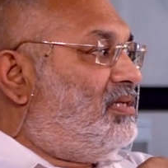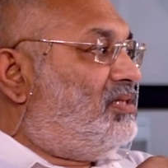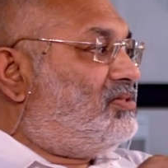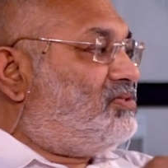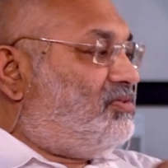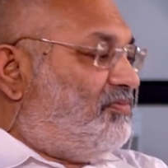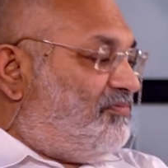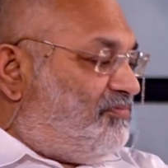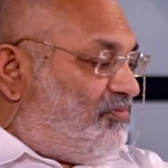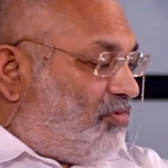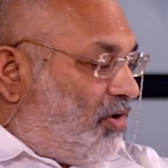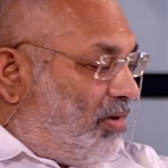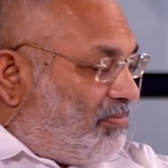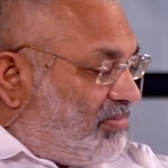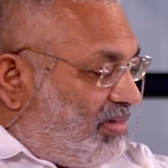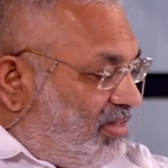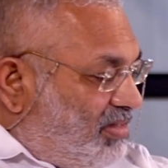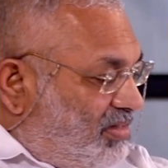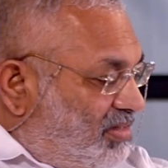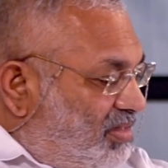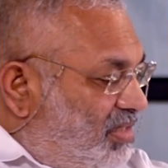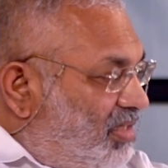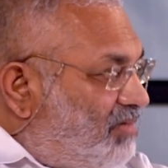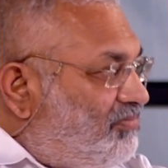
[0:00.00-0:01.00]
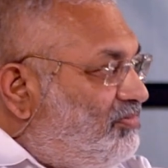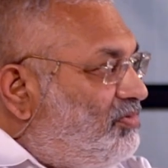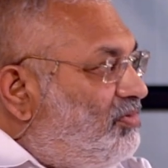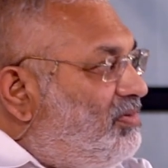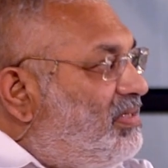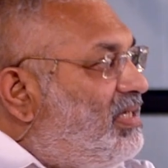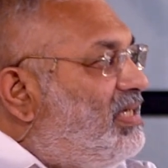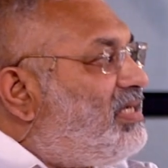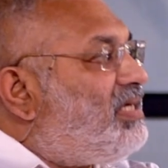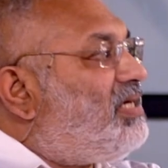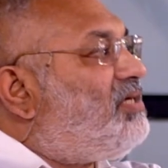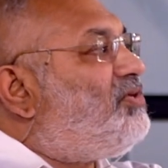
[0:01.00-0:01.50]
So from a nerve you
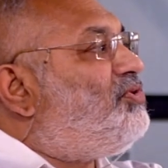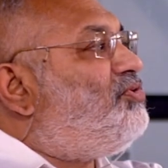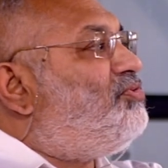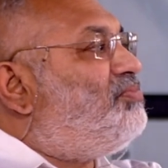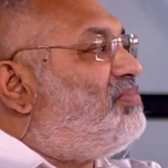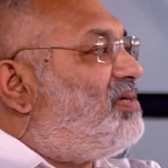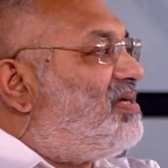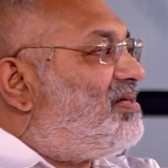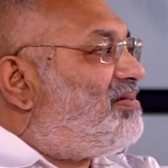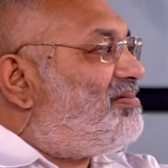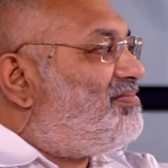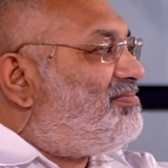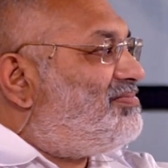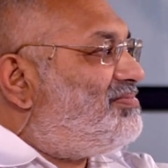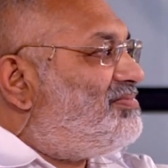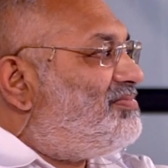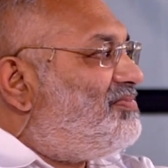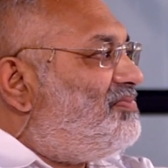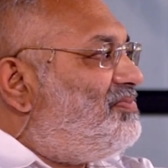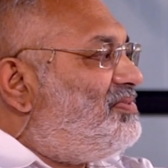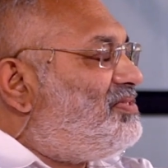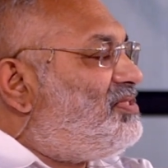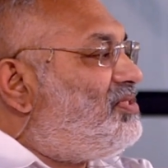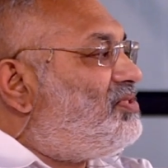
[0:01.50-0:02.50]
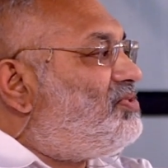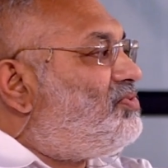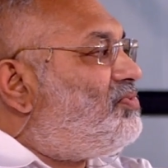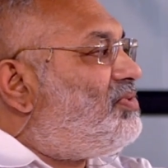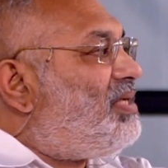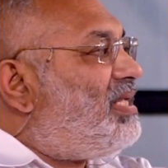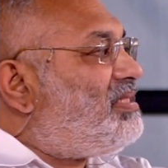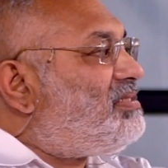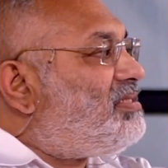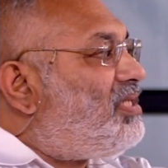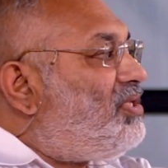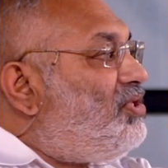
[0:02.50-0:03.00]
will get a tumor which is
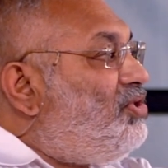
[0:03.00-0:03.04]
known as a